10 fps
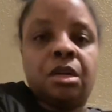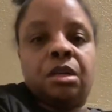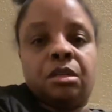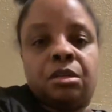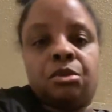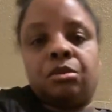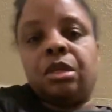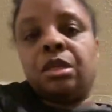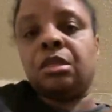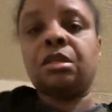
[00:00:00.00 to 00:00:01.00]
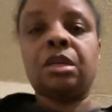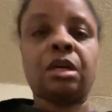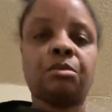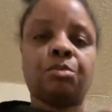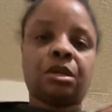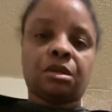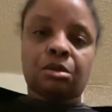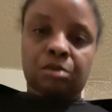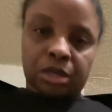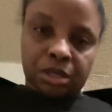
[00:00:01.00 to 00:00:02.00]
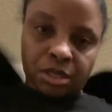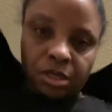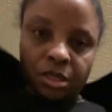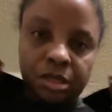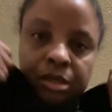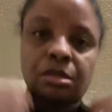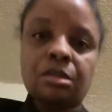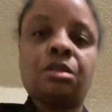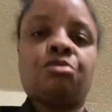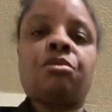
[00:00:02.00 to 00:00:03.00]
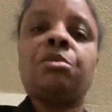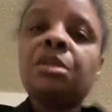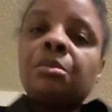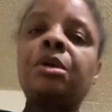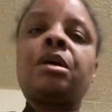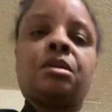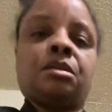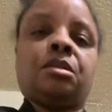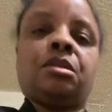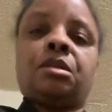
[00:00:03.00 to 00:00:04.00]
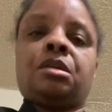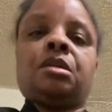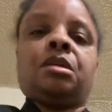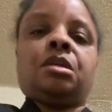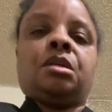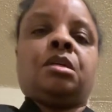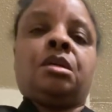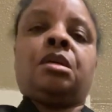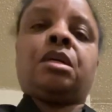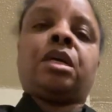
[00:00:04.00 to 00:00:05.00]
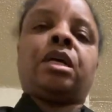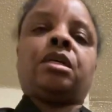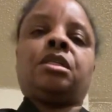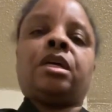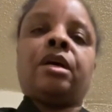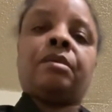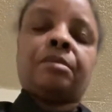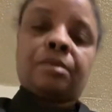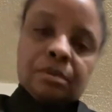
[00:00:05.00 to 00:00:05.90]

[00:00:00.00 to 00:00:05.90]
The donation, how to make a donation is in the description box. Cash App,